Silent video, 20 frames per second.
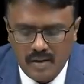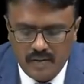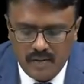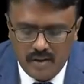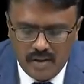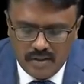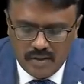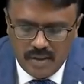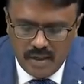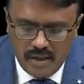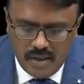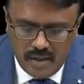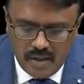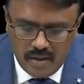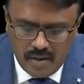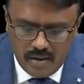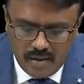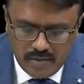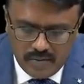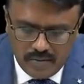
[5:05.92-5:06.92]
there is entry
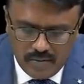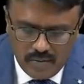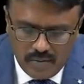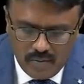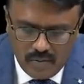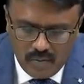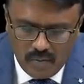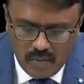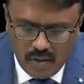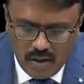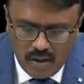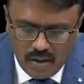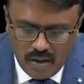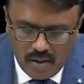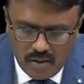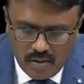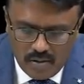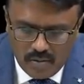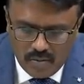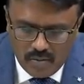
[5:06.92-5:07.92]
of 1
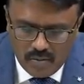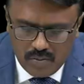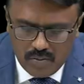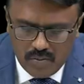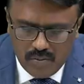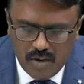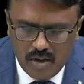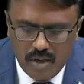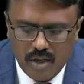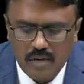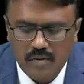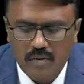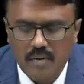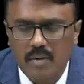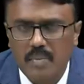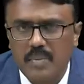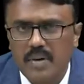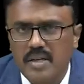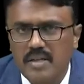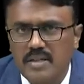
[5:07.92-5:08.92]
or 2
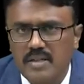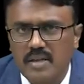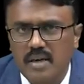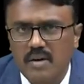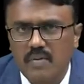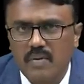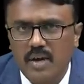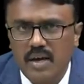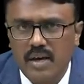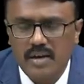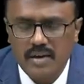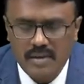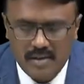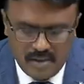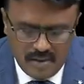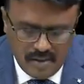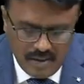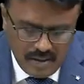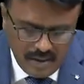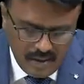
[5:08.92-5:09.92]
levodopa inside. Why?
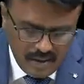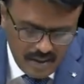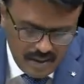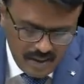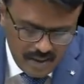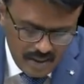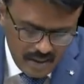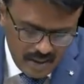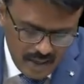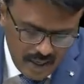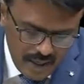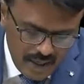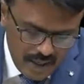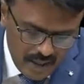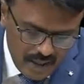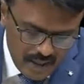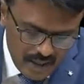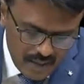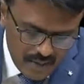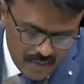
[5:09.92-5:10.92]

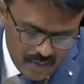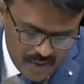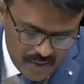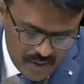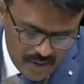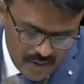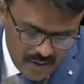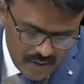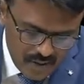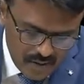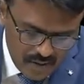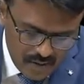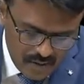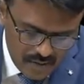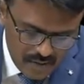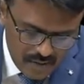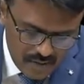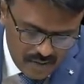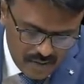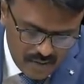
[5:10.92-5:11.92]
98%
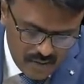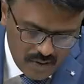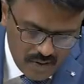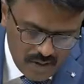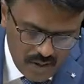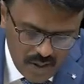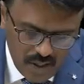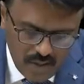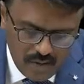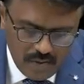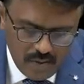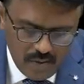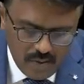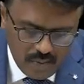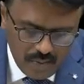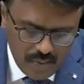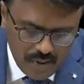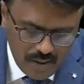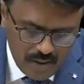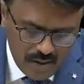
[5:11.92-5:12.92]
of
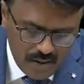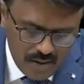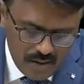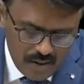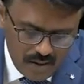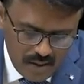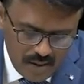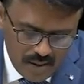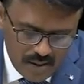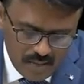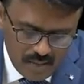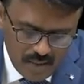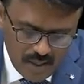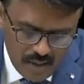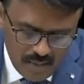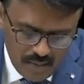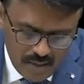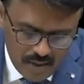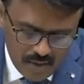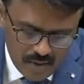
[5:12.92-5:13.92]
levodopa is
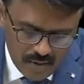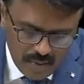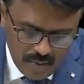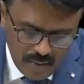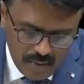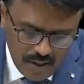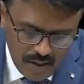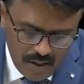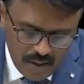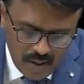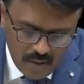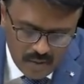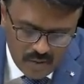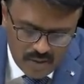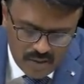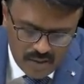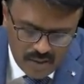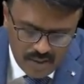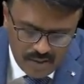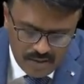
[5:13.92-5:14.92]
metabolized dopamine
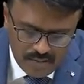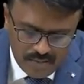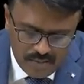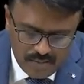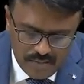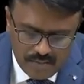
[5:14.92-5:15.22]
outside.